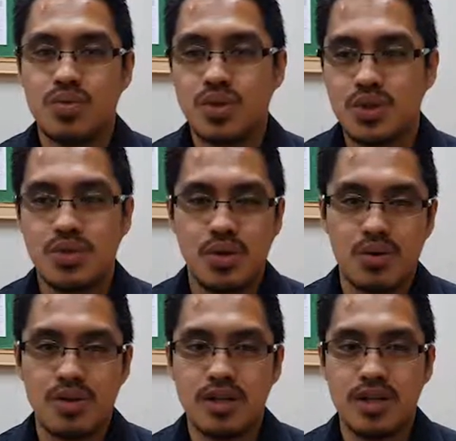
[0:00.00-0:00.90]
to show the
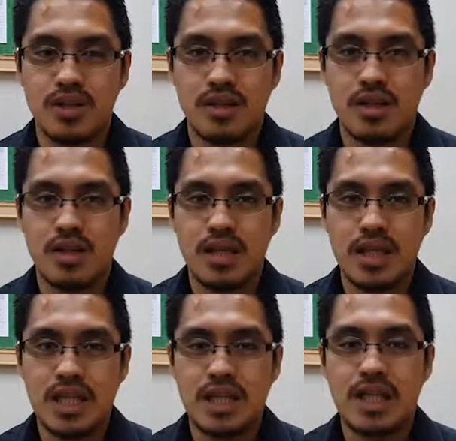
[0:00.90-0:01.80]
world
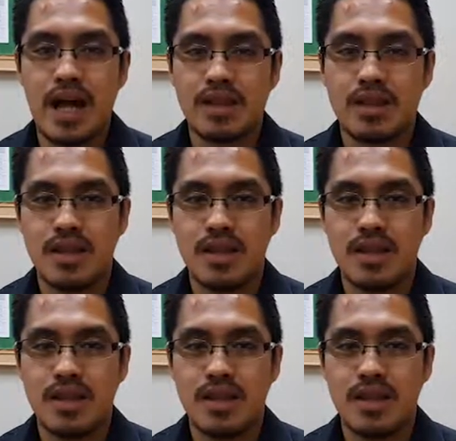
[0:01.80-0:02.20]
that